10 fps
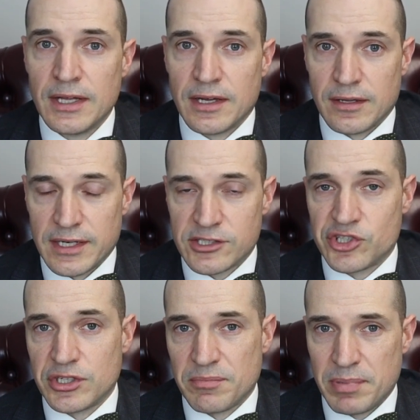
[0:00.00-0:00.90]

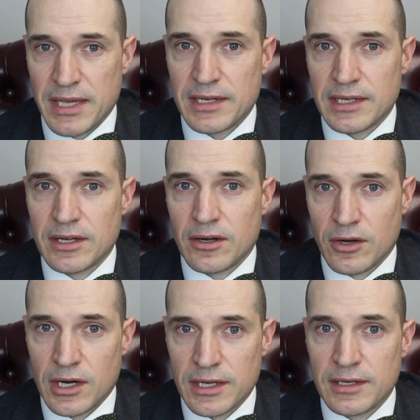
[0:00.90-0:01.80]
election, depending
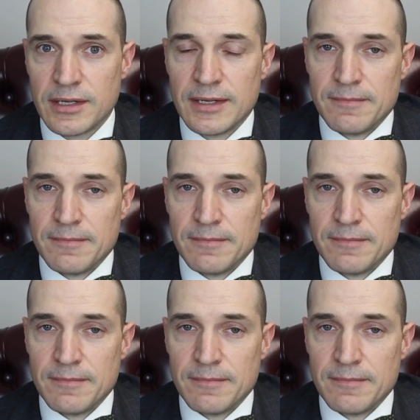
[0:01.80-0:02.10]
on